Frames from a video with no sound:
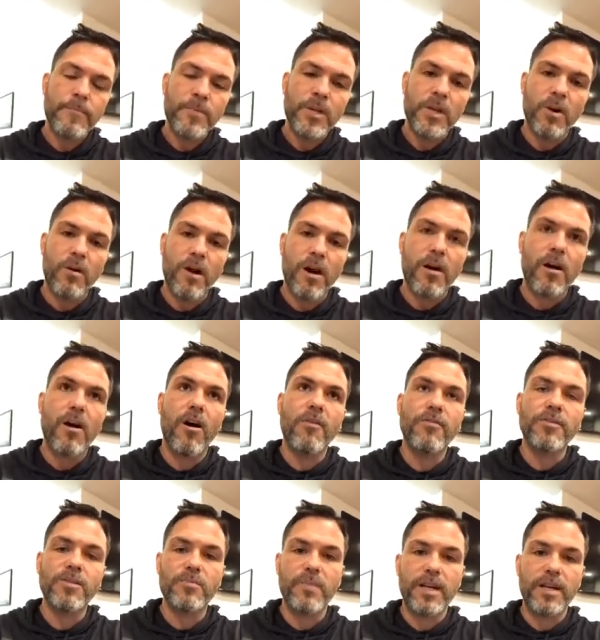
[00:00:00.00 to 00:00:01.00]
Our
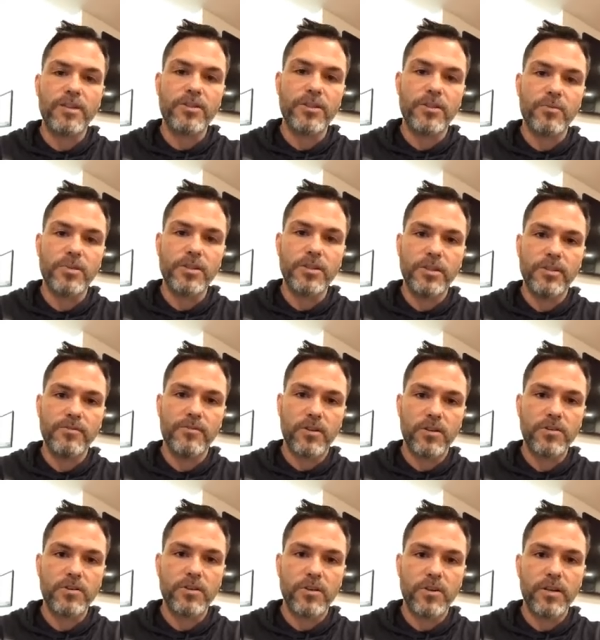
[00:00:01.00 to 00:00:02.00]
office manager, when she
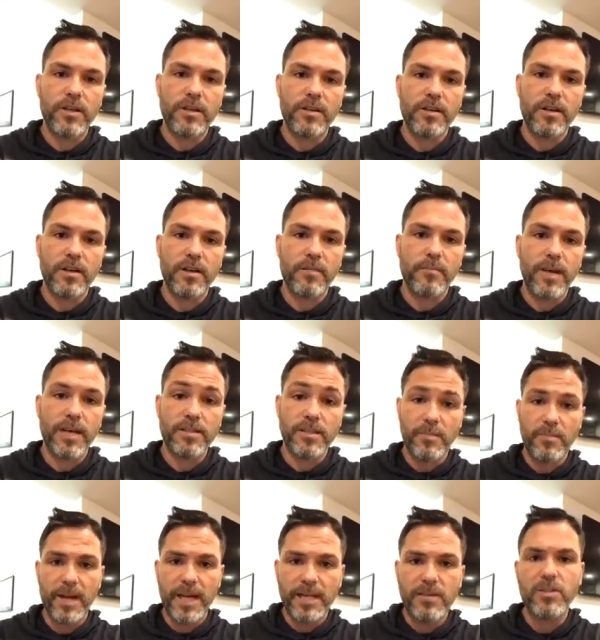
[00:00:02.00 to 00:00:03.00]
first started as a
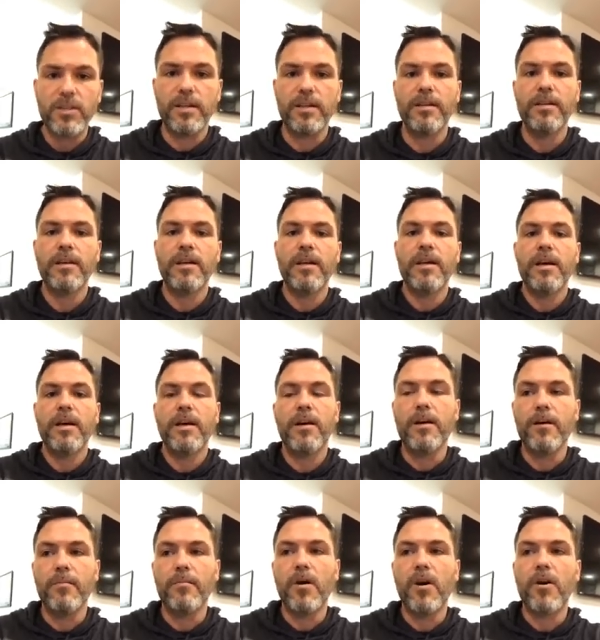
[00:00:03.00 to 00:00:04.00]
patient,
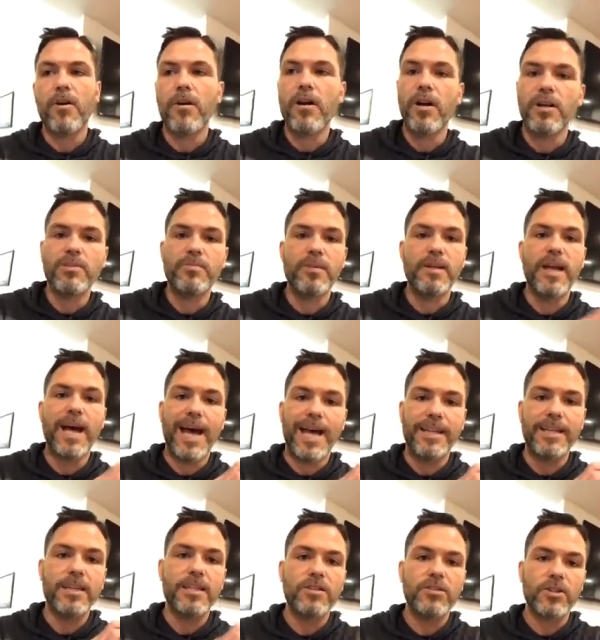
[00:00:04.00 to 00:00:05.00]
her husband
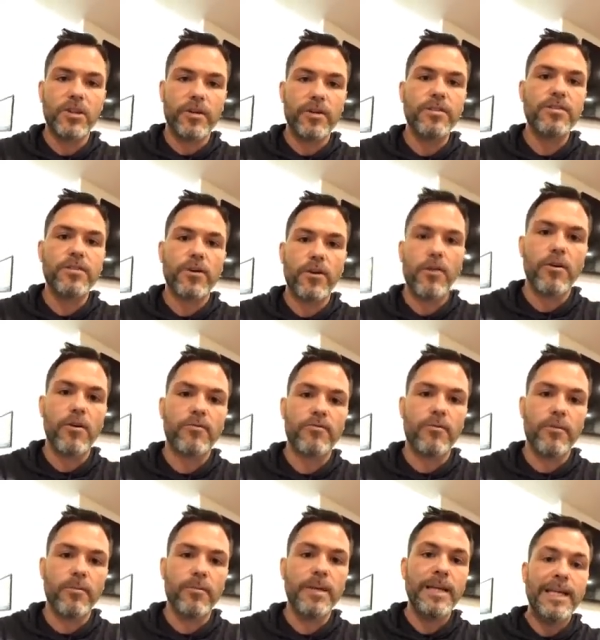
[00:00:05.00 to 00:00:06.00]
highly discouraged her
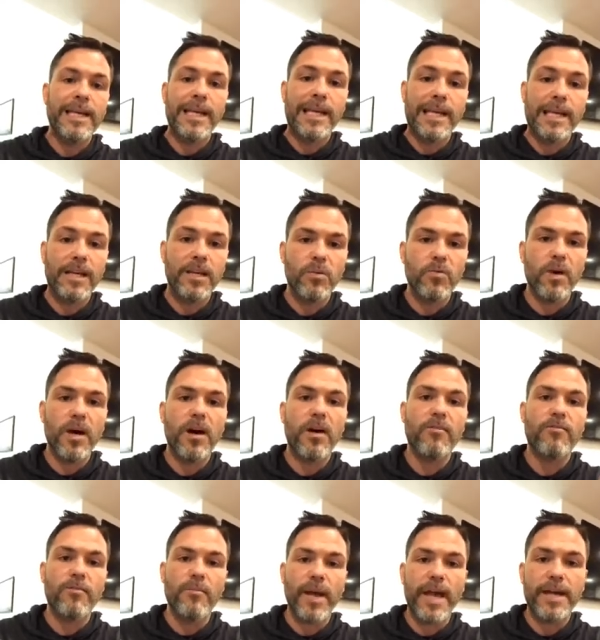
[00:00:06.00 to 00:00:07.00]
from eating well,
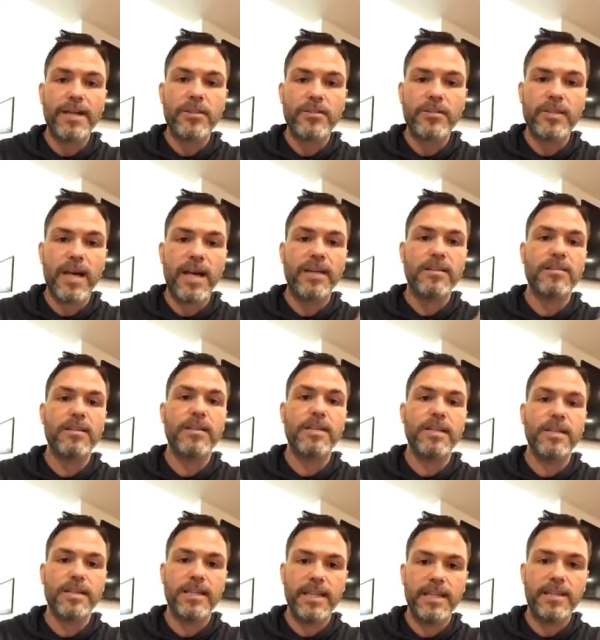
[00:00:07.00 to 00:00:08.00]
from exercising
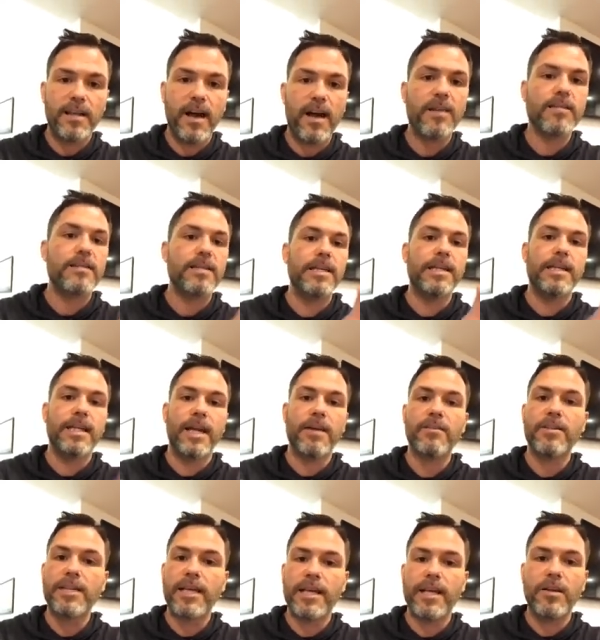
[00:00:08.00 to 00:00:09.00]
and detoxing and
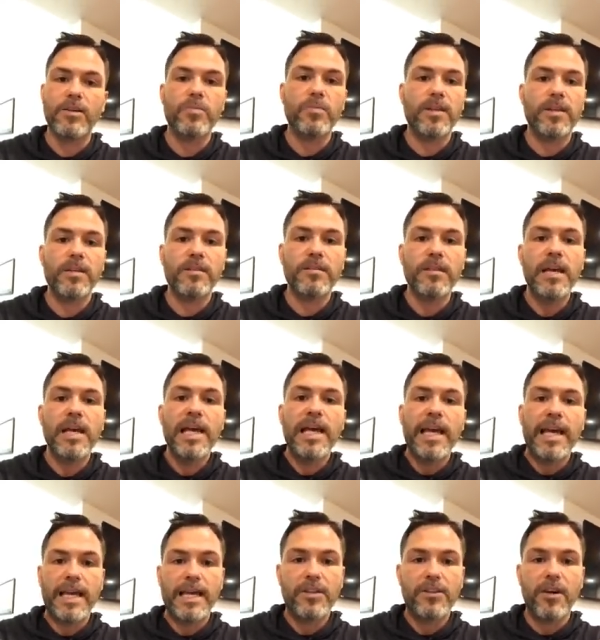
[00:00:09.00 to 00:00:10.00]
everything else because
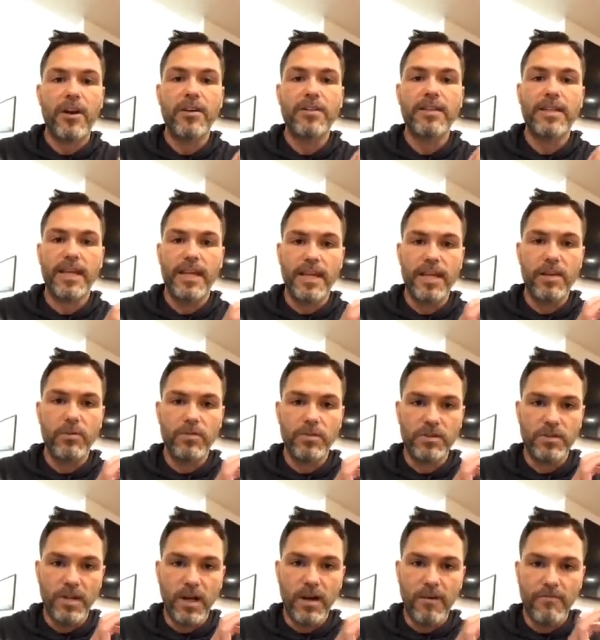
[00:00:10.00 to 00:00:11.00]
he thought that it was
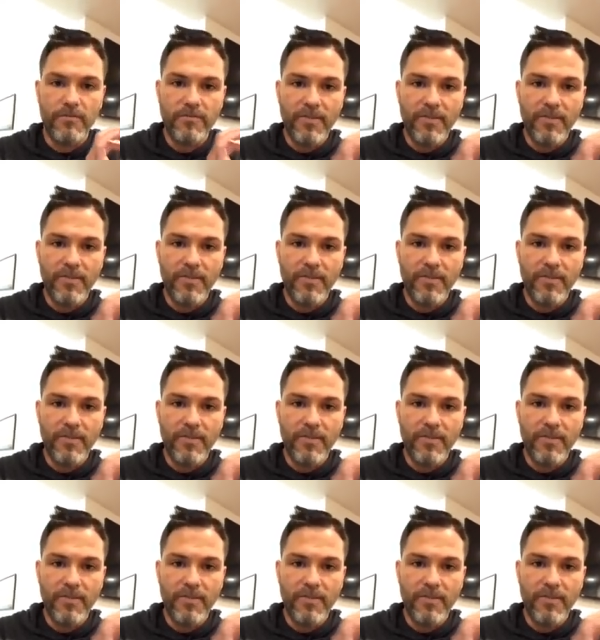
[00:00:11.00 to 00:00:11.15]
not